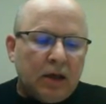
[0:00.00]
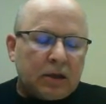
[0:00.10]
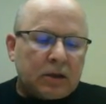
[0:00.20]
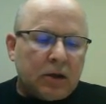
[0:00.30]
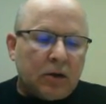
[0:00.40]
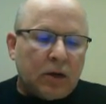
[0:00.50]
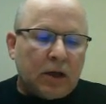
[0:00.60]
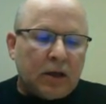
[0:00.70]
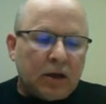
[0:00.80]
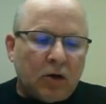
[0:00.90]

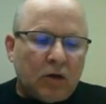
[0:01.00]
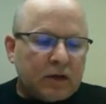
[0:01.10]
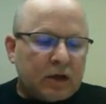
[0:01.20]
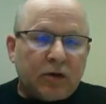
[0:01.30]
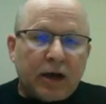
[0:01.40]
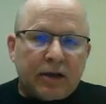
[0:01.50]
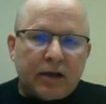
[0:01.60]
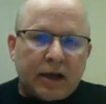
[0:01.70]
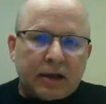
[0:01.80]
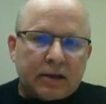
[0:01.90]
So The Goal is a
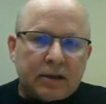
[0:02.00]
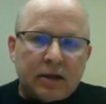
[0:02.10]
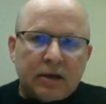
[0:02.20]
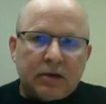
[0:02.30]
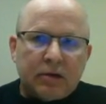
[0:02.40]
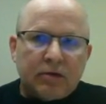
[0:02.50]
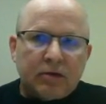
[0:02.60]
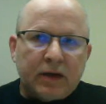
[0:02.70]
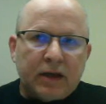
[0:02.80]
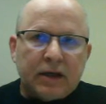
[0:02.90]
great text. It
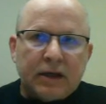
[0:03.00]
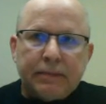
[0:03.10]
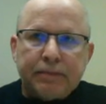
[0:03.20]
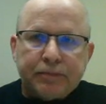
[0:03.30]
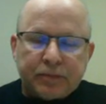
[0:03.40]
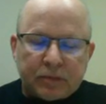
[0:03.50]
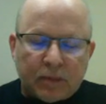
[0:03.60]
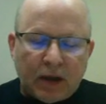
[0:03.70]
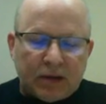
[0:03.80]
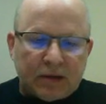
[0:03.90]
really
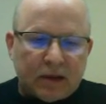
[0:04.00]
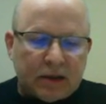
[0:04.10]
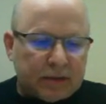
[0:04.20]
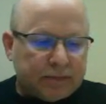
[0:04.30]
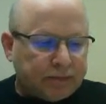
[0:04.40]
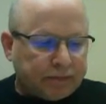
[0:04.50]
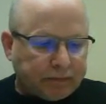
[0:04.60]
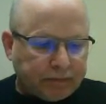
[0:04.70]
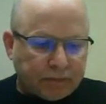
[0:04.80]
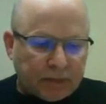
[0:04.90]
has
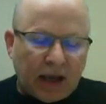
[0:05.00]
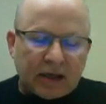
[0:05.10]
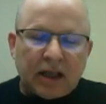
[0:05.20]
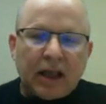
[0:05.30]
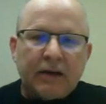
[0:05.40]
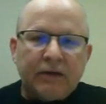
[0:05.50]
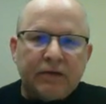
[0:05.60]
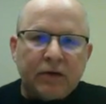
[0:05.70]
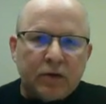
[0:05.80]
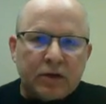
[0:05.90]
a lot of
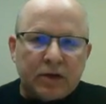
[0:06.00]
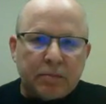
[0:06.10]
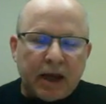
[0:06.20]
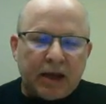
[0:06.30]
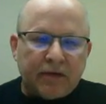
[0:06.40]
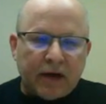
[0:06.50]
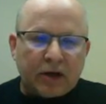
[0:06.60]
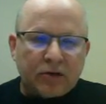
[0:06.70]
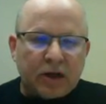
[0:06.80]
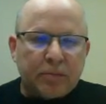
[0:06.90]
influence in
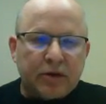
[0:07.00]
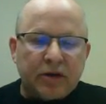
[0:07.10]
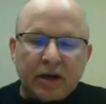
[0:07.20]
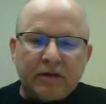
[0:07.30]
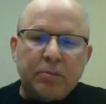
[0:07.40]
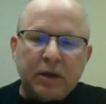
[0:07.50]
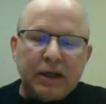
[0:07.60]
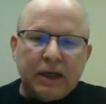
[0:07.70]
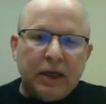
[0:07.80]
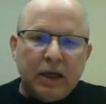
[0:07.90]
manufacturing in particular,
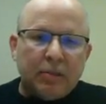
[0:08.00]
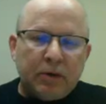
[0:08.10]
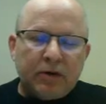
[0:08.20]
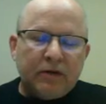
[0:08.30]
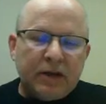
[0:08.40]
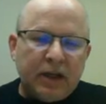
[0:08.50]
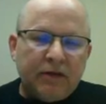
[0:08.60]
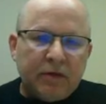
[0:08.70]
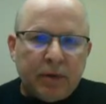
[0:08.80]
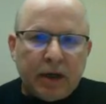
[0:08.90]
but really
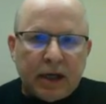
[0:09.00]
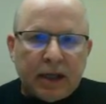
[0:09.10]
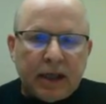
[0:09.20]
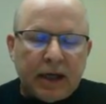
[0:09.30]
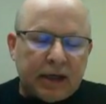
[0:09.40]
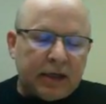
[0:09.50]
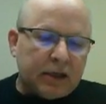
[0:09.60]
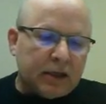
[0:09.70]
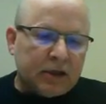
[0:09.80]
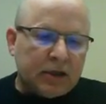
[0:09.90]
even beyond that
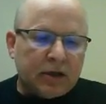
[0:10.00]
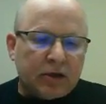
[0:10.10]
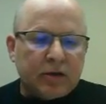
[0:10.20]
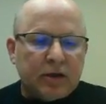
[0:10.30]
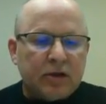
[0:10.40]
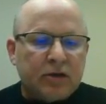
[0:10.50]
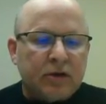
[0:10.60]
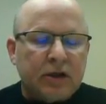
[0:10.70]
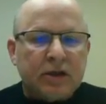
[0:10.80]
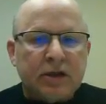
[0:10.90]
into other
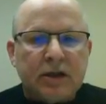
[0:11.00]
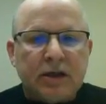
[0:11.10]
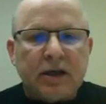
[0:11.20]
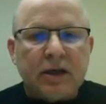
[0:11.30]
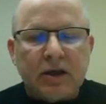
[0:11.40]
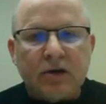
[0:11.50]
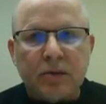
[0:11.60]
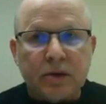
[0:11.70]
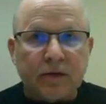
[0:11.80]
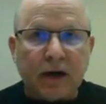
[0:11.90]
industries in
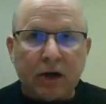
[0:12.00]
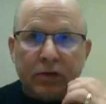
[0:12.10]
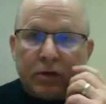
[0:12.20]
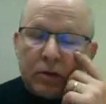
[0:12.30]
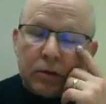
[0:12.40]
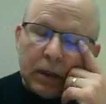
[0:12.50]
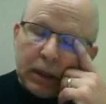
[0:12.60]
terms of how to